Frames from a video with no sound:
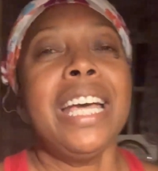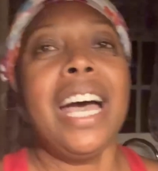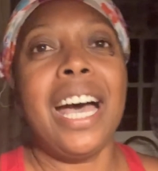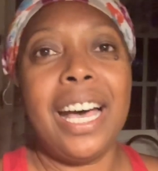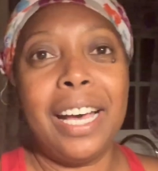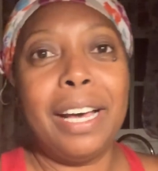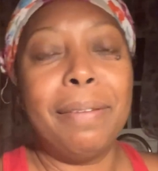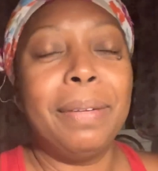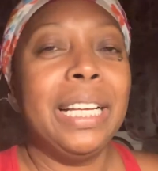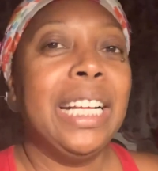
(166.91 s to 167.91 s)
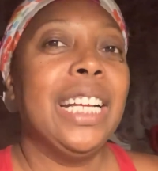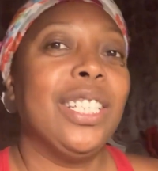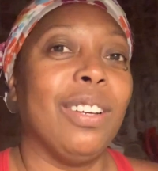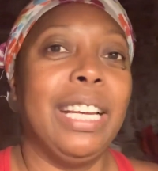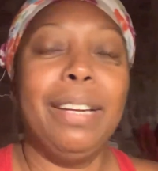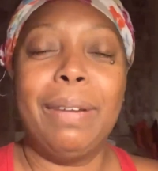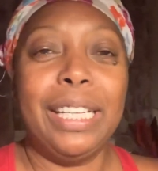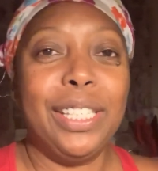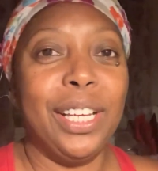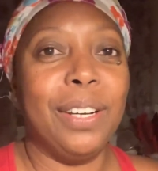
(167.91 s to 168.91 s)
Um, so anyway,
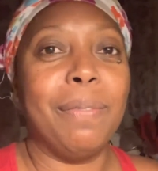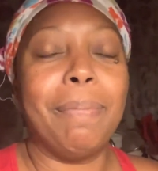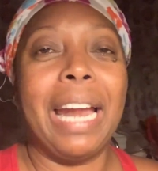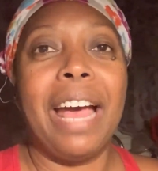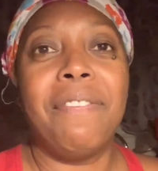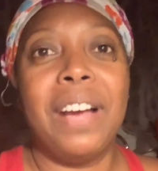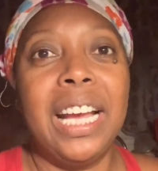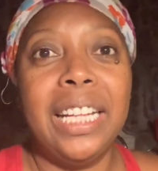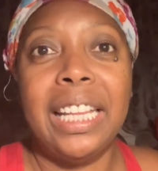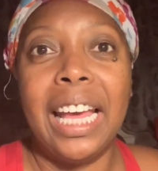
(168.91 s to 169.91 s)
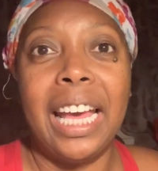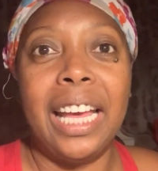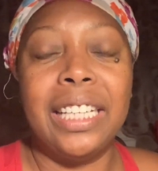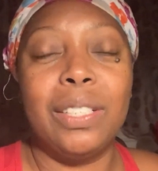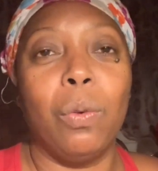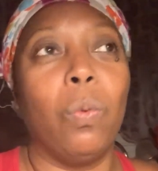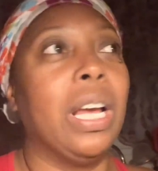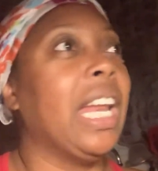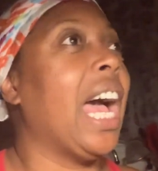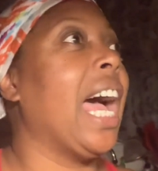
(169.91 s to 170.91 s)
so, but I find that
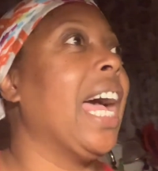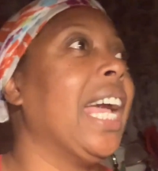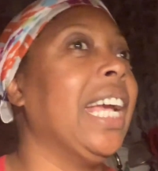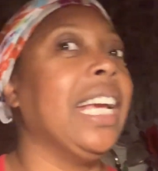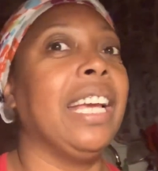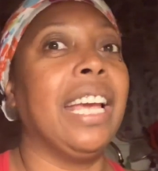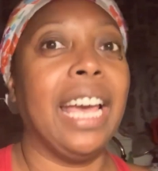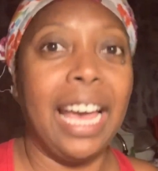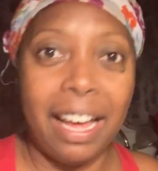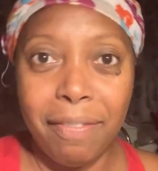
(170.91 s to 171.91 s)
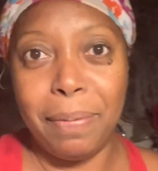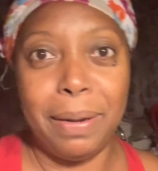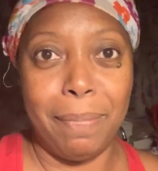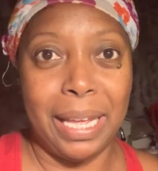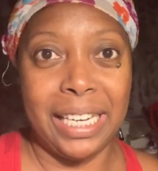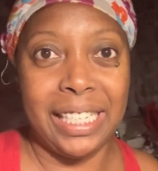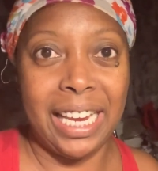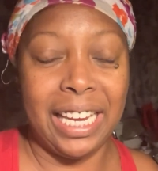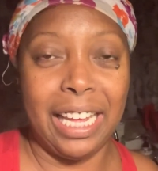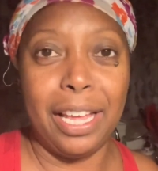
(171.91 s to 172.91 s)
when I have been
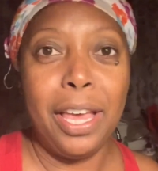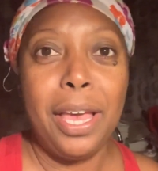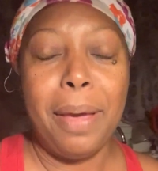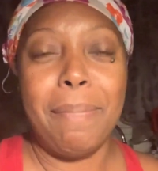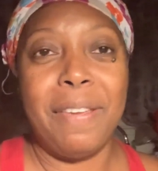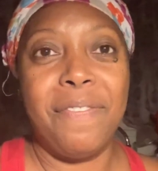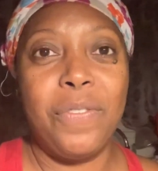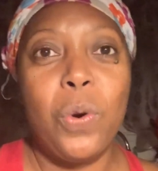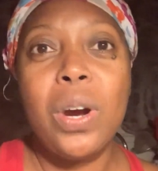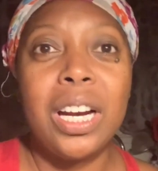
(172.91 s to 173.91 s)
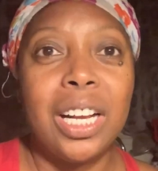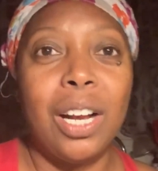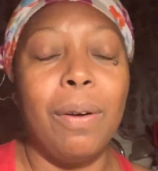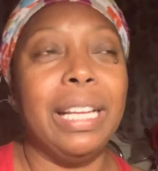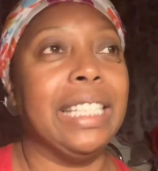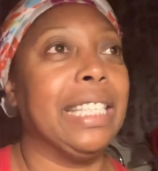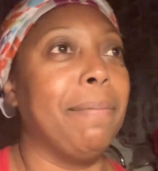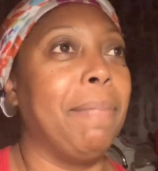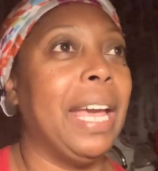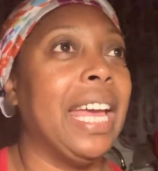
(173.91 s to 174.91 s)
meditating, before going to
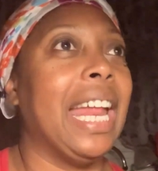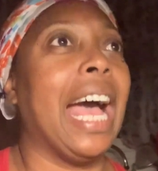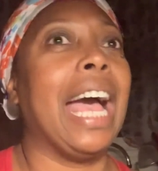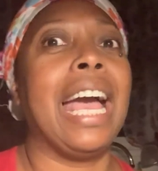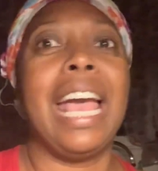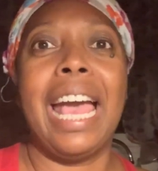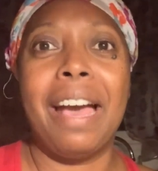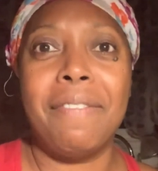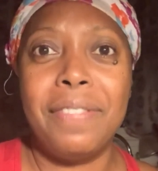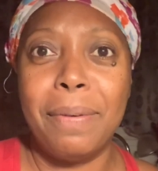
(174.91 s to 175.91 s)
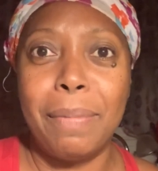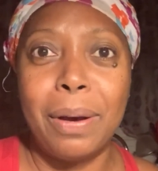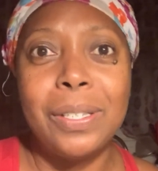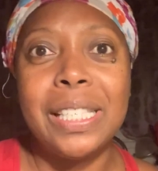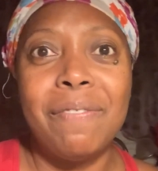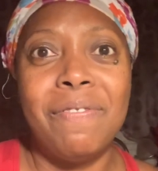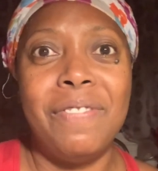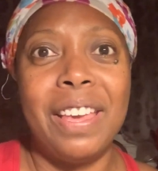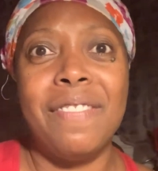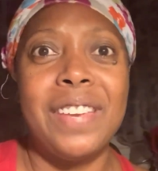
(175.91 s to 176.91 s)
bed, I have the most
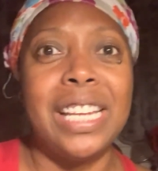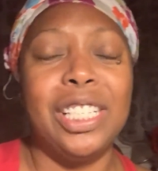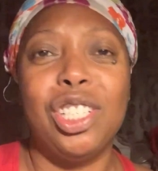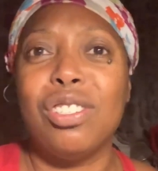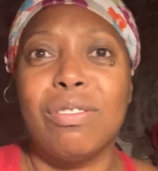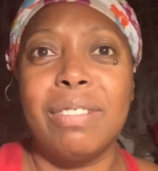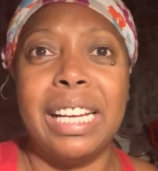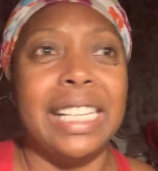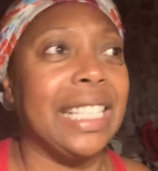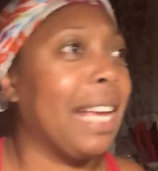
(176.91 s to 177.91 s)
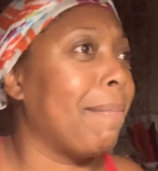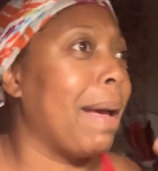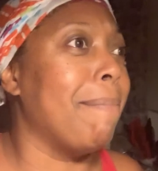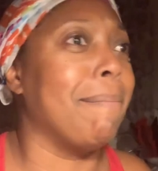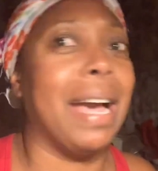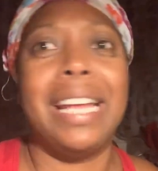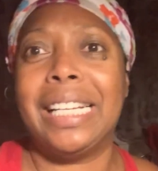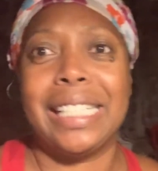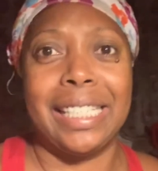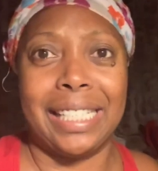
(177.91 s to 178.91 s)
vivid dream. It's like my mind
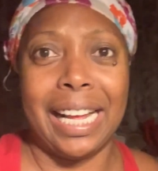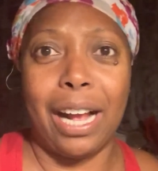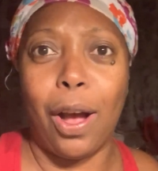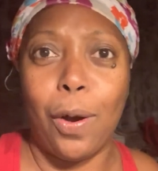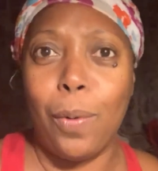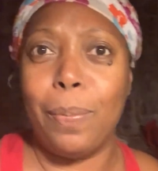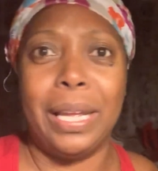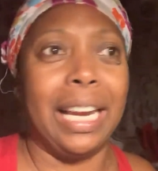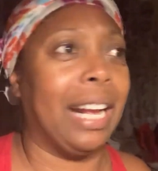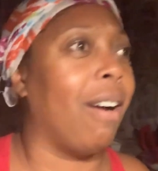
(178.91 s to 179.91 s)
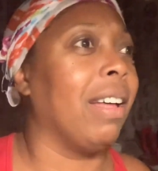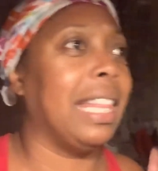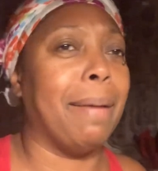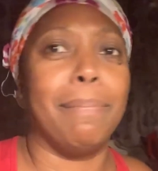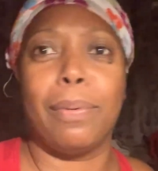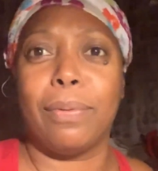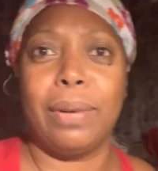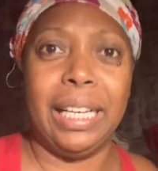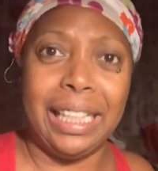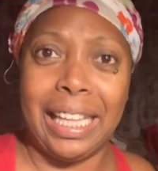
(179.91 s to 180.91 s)
is just like open, like all that
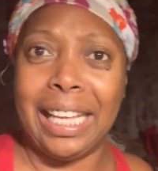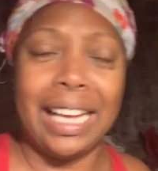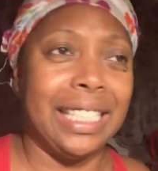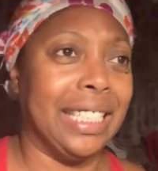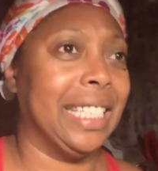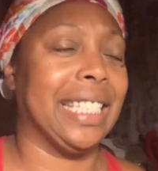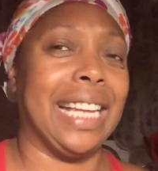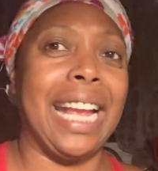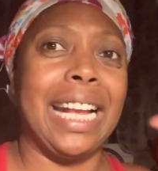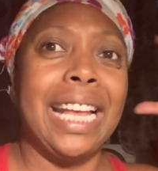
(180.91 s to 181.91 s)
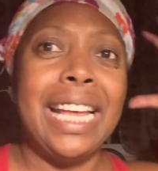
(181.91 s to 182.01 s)
breathing has just like